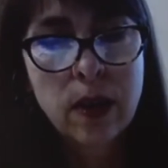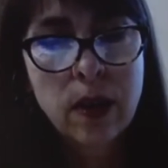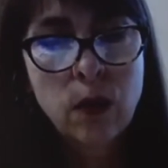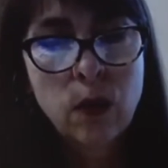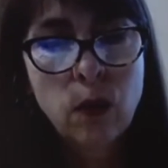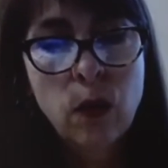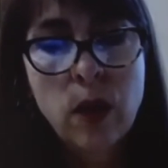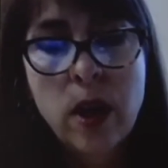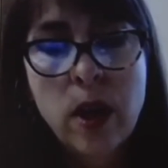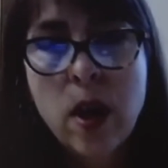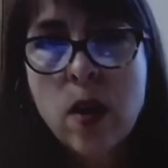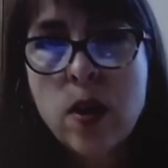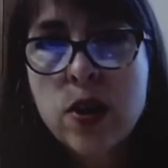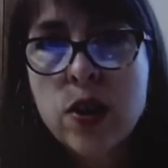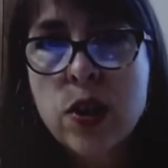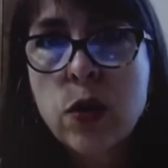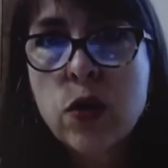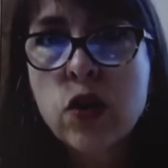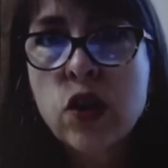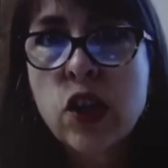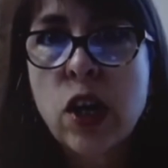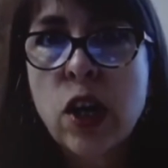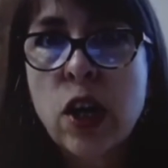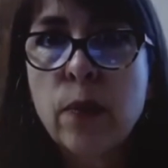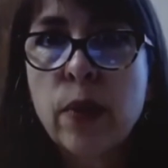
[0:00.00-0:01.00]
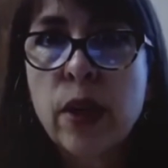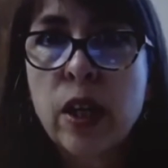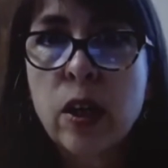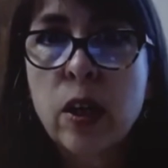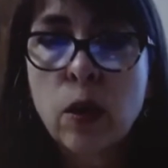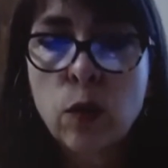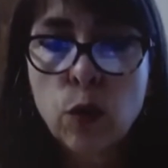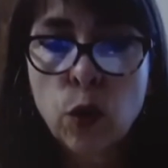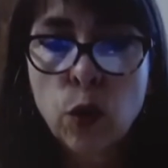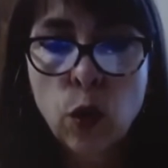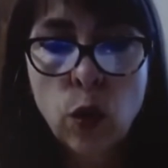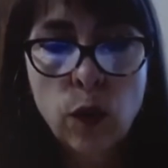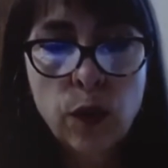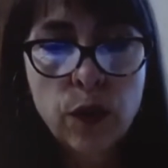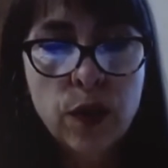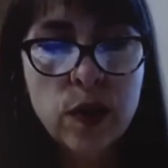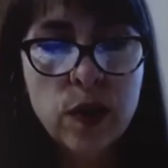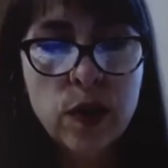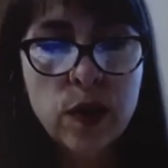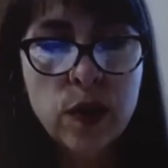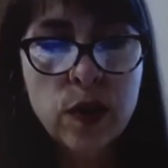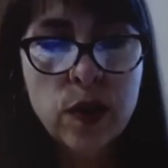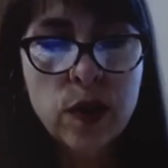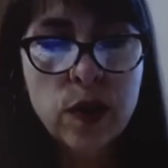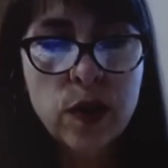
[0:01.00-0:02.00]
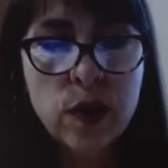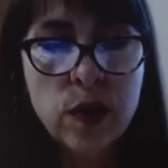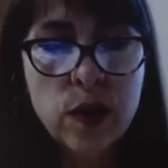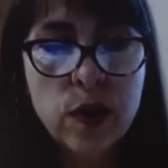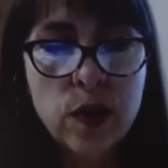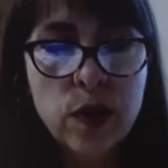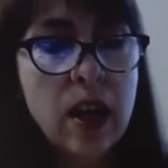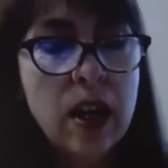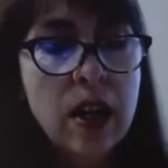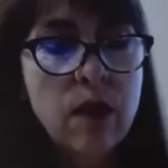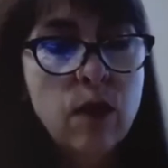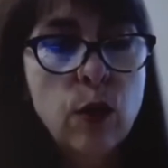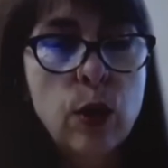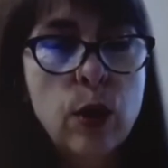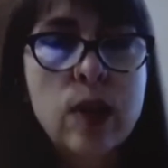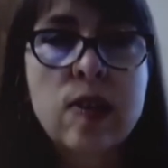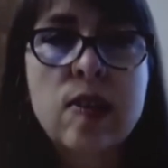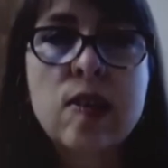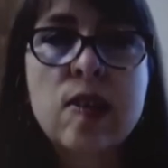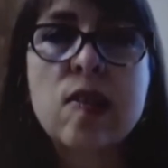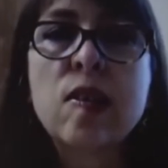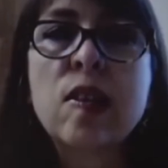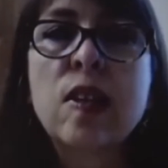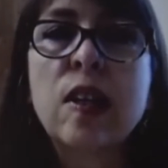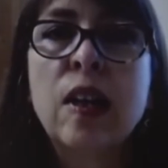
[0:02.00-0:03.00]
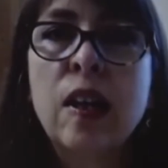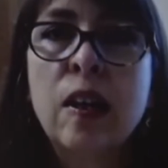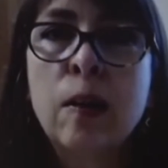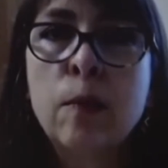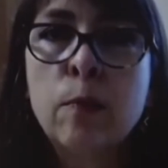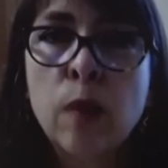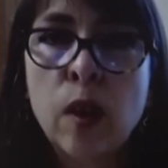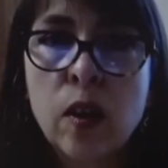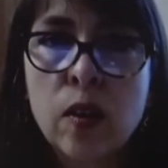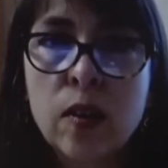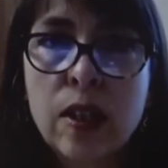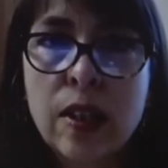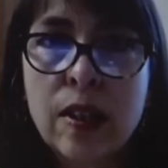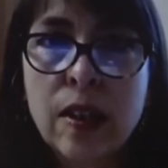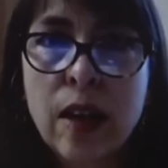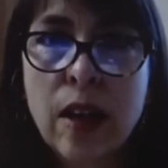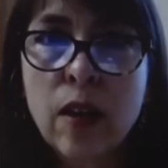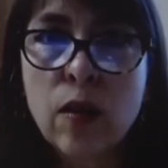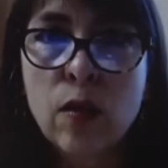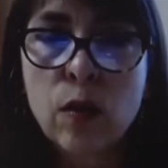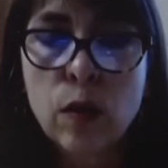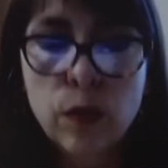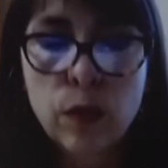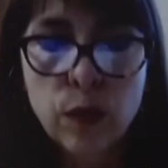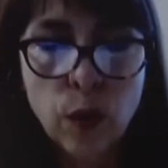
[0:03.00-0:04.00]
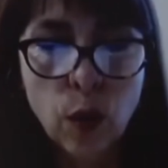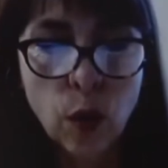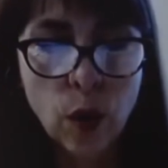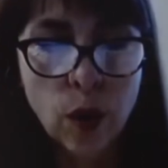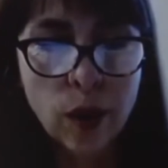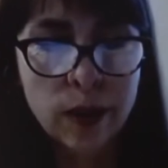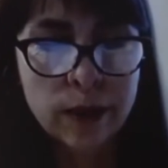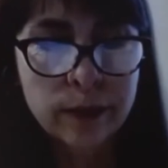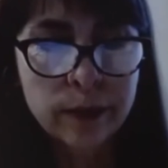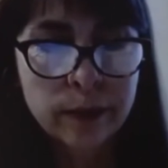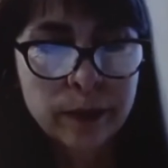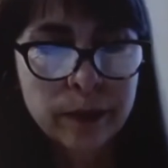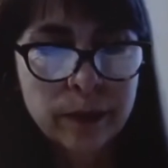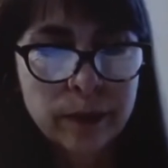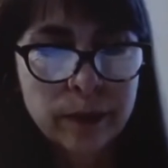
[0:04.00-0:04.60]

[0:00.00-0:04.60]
We also champion a role for civil society voices in multilateral fora.